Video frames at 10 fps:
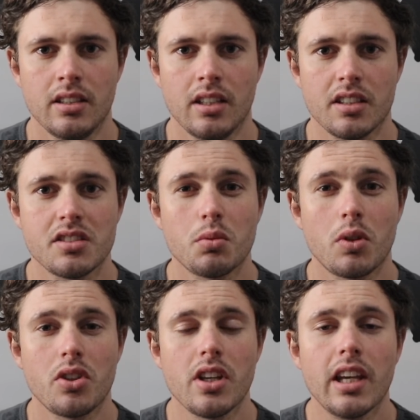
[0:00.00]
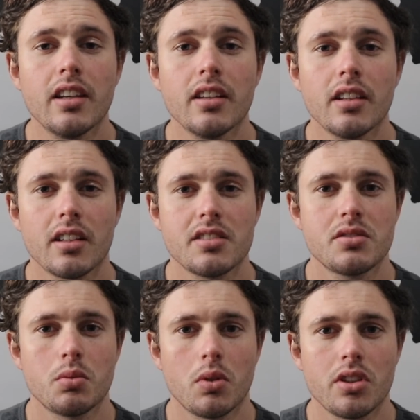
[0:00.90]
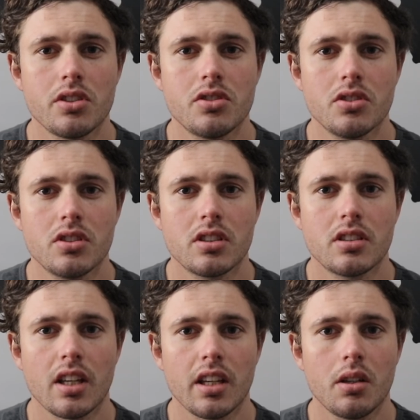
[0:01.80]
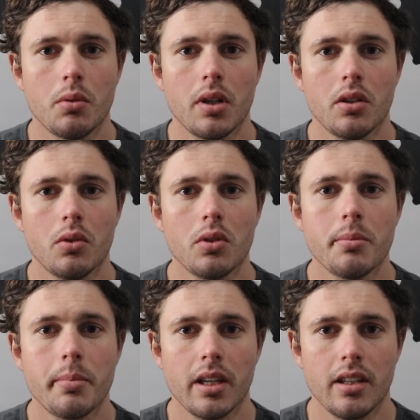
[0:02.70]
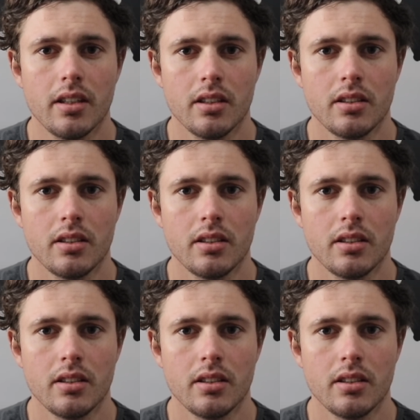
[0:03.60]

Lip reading: I just wanted to end it. I just wanted to take away all the pain.